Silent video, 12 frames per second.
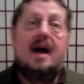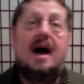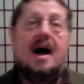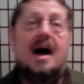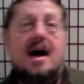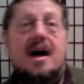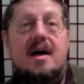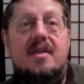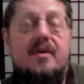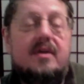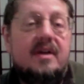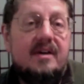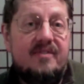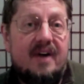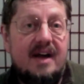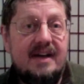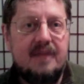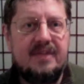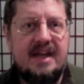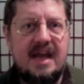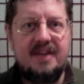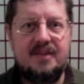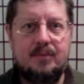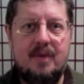Uh, they're going to find out they
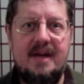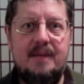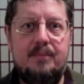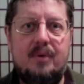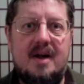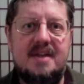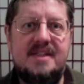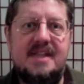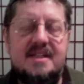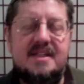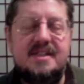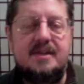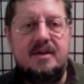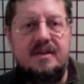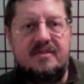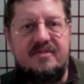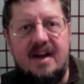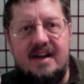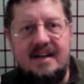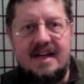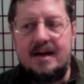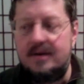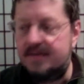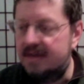hate the writing process. They're going to find
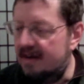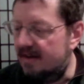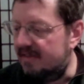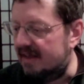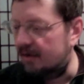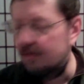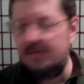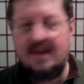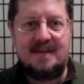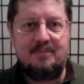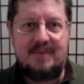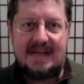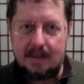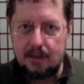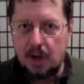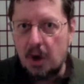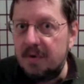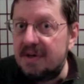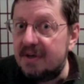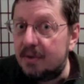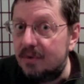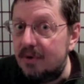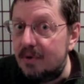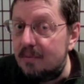out they don't like being alone in a
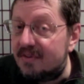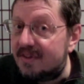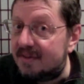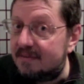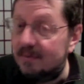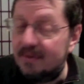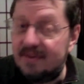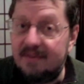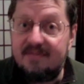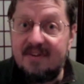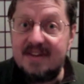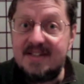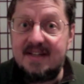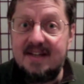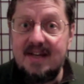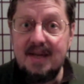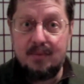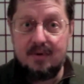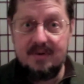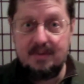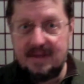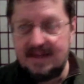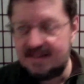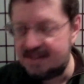room with a with a facing a keyboard and a
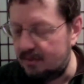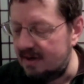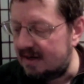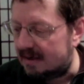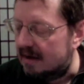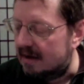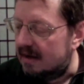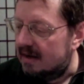blank screen.